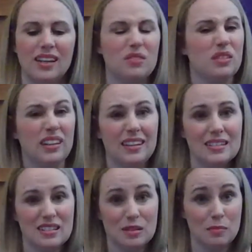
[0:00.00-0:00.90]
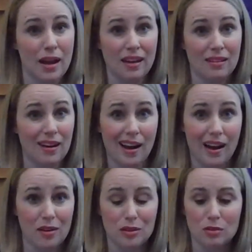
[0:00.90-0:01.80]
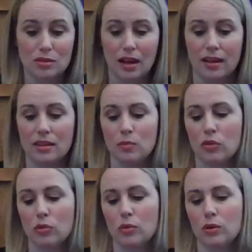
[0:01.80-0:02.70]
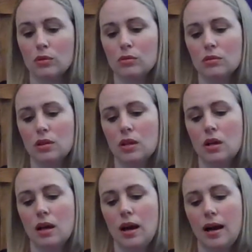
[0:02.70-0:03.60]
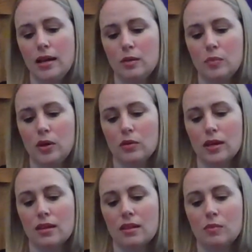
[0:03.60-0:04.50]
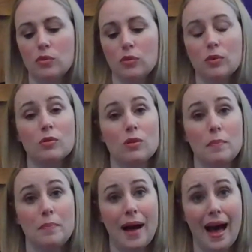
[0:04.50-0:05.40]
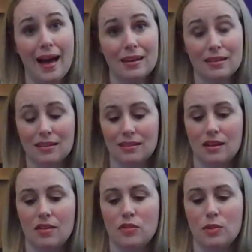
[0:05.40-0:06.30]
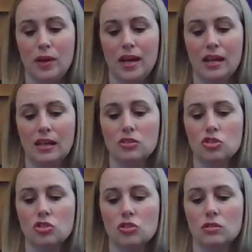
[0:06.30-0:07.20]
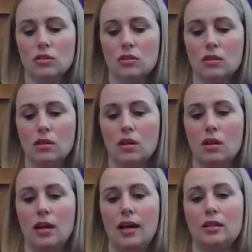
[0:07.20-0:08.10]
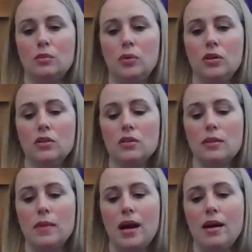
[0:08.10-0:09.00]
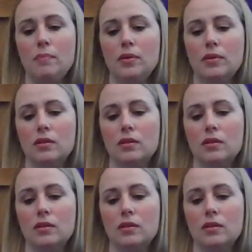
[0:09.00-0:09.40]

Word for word: It really doesn't matter how you tie them through. I am poking them through the back of the page and pull them up